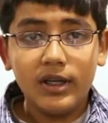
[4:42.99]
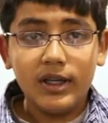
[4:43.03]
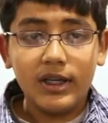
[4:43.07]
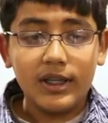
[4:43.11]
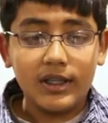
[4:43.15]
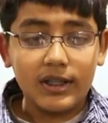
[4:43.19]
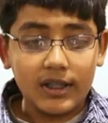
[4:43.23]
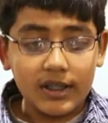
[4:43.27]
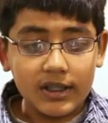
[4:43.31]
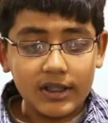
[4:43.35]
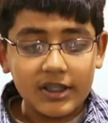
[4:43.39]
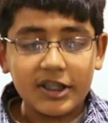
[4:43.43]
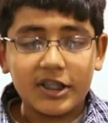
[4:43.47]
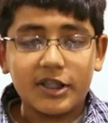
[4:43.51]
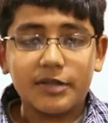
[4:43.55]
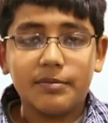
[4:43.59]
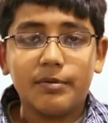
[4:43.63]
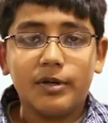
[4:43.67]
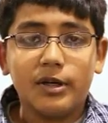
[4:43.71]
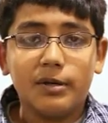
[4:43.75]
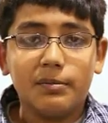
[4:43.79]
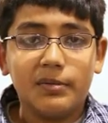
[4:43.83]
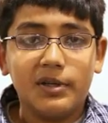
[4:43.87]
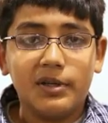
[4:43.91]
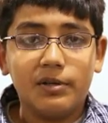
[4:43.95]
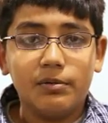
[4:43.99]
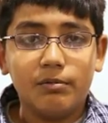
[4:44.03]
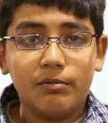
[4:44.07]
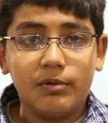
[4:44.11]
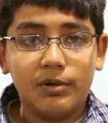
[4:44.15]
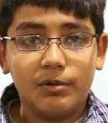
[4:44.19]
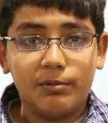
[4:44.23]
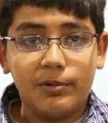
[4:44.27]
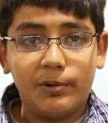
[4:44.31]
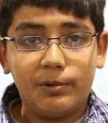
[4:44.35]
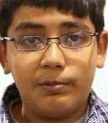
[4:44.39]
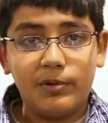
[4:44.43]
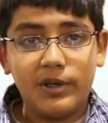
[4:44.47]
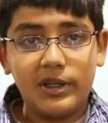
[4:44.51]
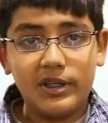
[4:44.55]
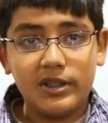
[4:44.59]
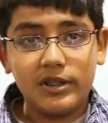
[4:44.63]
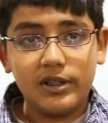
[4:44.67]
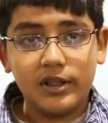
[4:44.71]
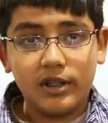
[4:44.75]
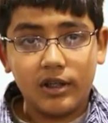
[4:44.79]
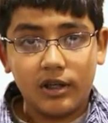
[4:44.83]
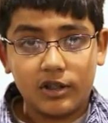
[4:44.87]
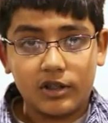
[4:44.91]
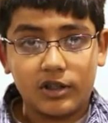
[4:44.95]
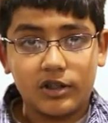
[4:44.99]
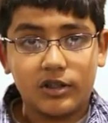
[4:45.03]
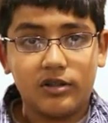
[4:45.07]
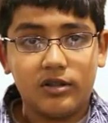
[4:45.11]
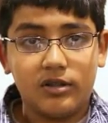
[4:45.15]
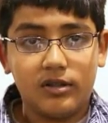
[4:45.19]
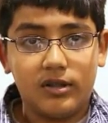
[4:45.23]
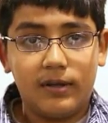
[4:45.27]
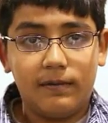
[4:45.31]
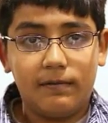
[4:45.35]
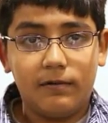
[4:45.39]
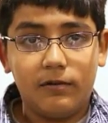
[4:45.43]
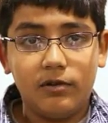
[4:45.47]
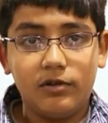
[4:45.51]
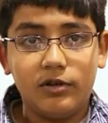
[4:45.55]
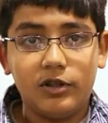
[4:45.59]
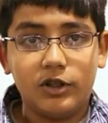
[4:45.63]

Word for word: In this experiment, when we raised the oxygen level,